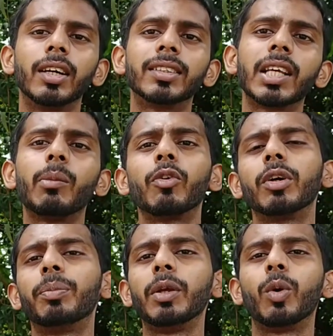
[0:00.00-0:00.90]
Some of
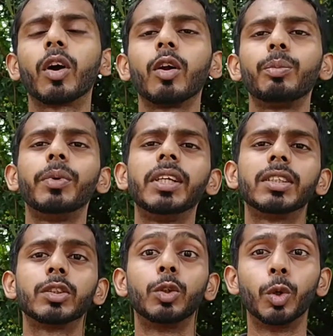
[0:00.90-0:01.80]
the pre-workout
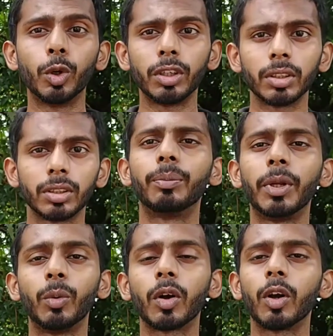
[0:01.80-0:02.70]
meals, good
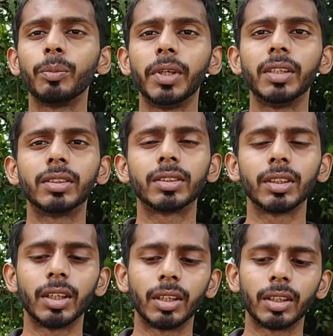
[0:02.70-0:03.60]
pre-workout meals
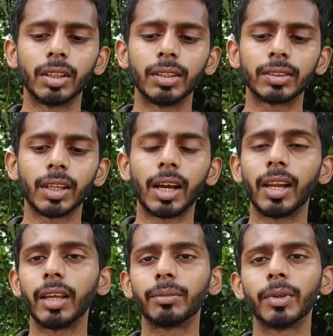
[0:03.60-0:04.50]
are
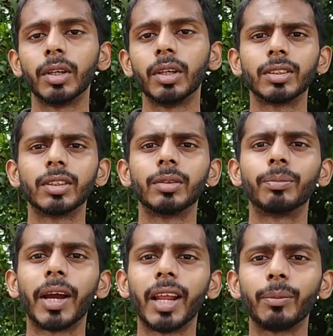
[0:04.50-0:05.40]
like
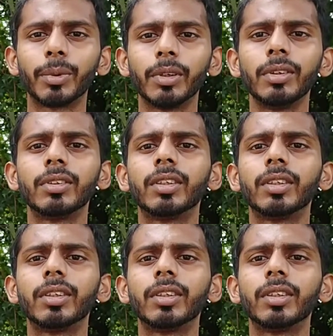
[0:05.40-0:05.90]
pineapple,